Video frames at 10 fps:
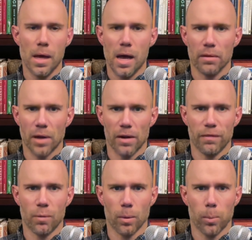I've got a
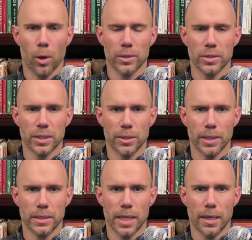4-part
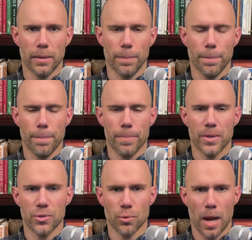series there
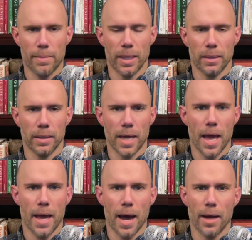describing the
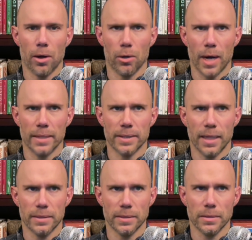
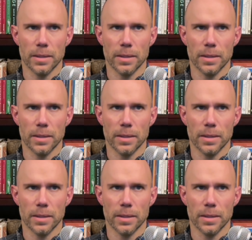AIRSS.